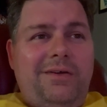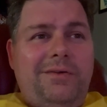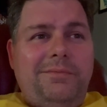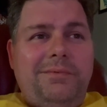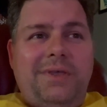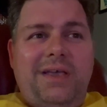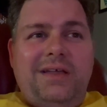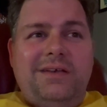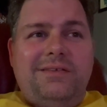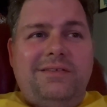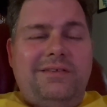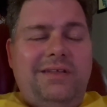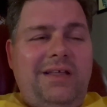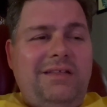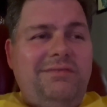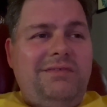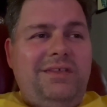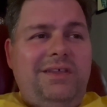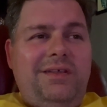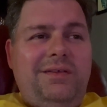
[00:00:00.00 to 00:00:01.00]
Get
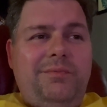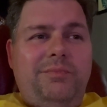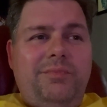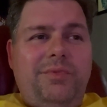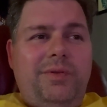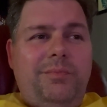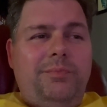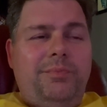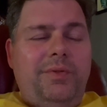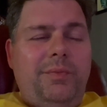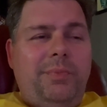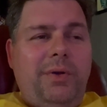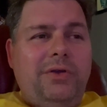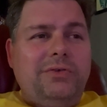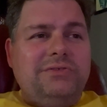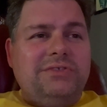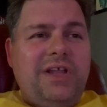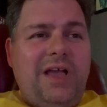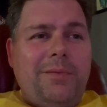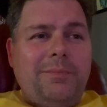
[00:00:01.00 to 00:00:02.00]
the
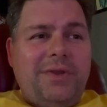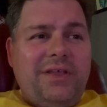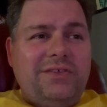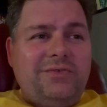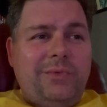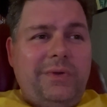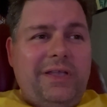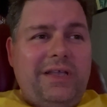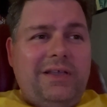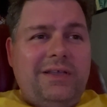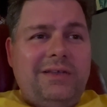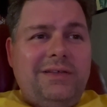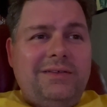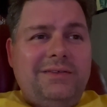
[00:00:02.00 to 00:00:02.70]
post-op next week.